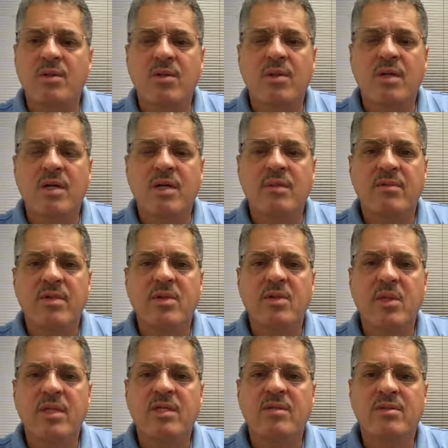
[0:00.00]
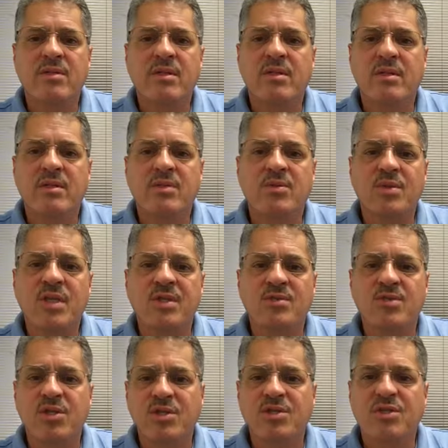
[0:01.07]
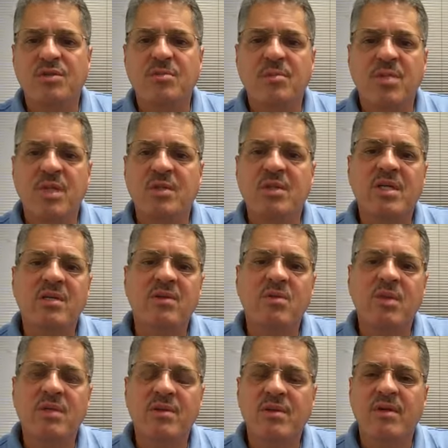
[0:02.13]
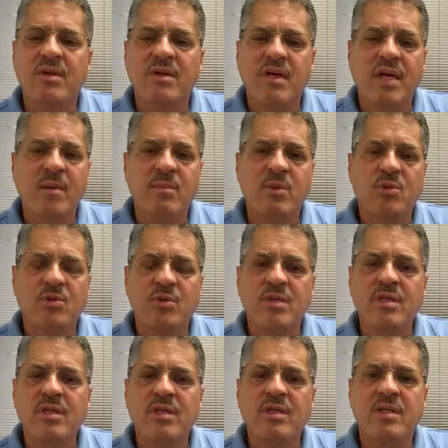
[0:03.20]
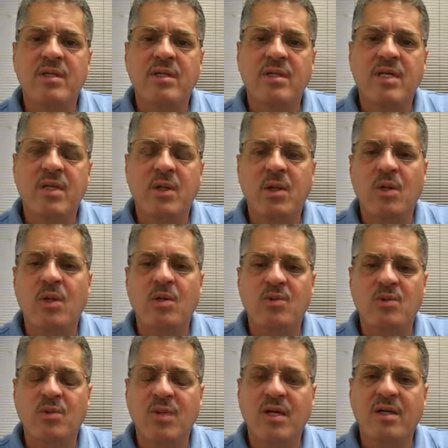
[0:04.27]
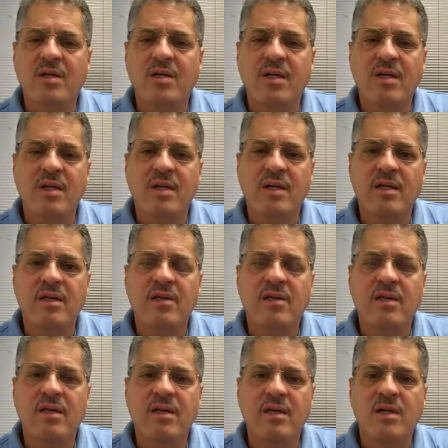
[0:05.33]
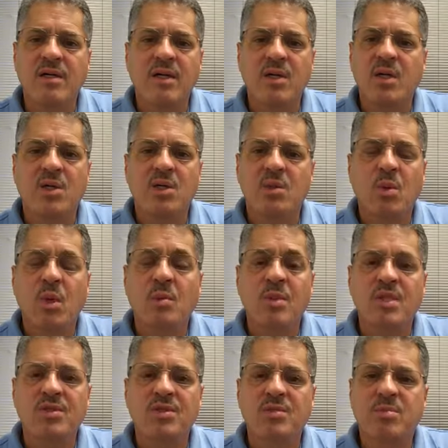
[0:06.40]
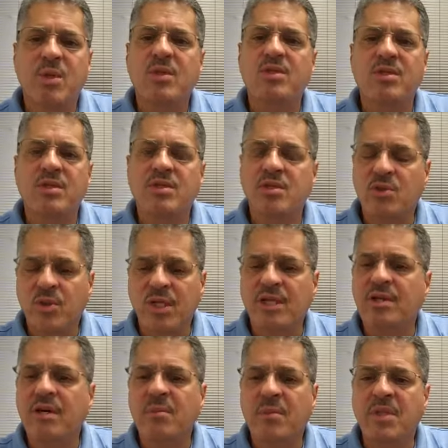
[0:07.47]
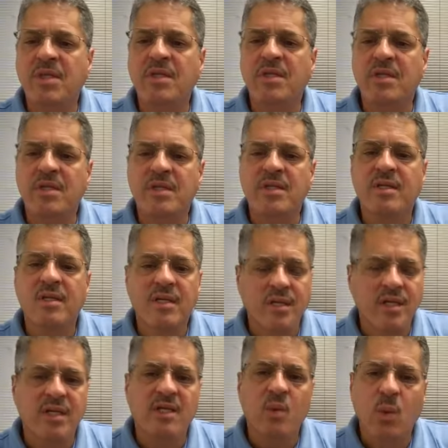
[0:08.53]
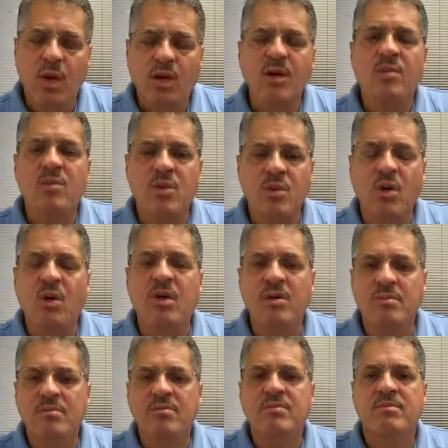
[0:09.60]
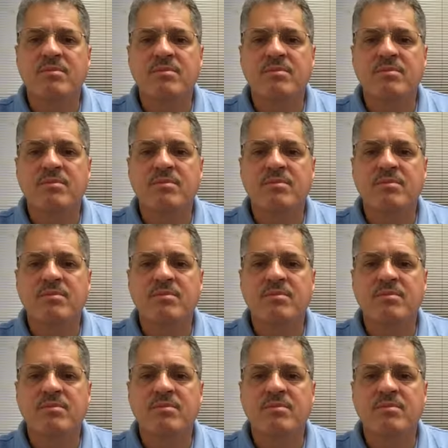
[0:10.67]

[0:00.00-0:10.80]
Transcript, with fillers: you all have a great uh, transition period with uh, Appletree and that all goes well and uh, you won't be disappointed. It's a great company and again, welcome to all.